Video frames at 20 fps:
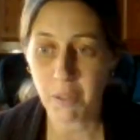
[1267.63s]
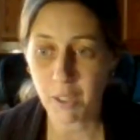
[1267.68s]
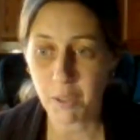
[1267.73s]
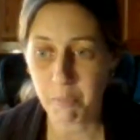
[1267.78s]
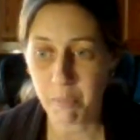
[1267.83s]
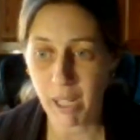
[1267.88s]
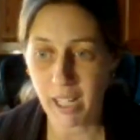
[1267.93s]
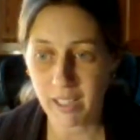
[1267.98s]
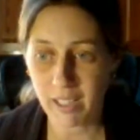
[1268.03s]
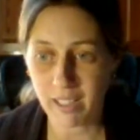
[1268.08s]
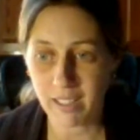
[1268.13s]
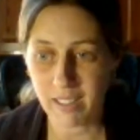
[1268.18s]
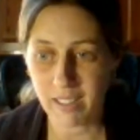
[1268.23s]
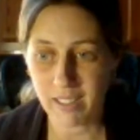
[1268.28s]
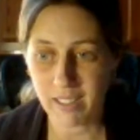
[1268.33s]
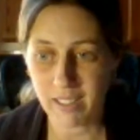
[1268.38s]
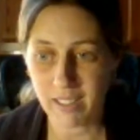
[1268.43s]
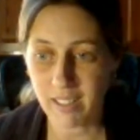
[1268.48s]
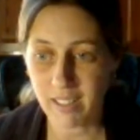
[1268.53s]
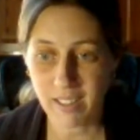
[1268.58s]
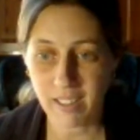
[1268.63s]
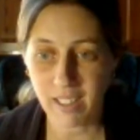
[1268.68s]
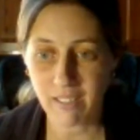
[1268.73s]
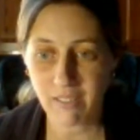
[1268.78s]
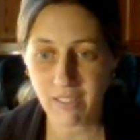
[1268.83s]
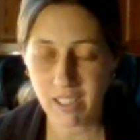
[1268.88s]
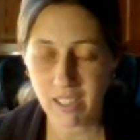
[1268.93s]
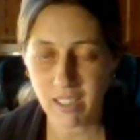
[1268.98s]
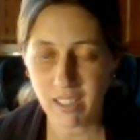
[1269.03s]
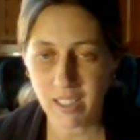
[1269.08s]
to go back and discuss
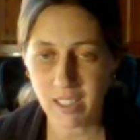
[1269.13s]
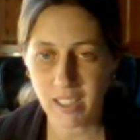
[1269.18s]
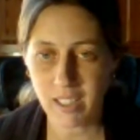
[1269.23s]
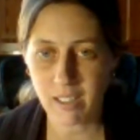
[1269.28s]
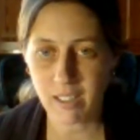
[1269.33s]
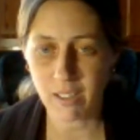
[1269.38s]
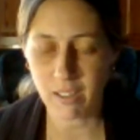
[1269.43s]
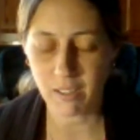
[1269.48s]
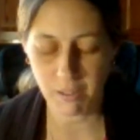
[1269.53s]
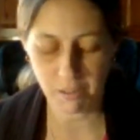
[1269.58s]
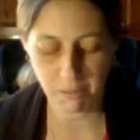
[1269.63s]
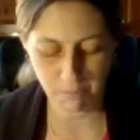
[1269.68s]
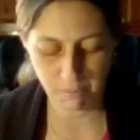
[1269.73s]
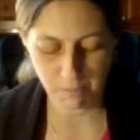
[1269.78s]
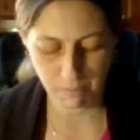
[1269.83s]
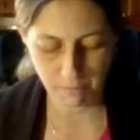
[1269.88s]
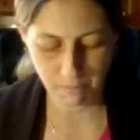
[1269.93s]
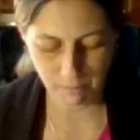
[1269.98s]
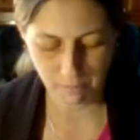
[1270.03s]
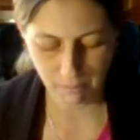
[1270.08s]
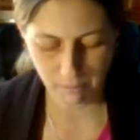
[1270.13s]
17, or?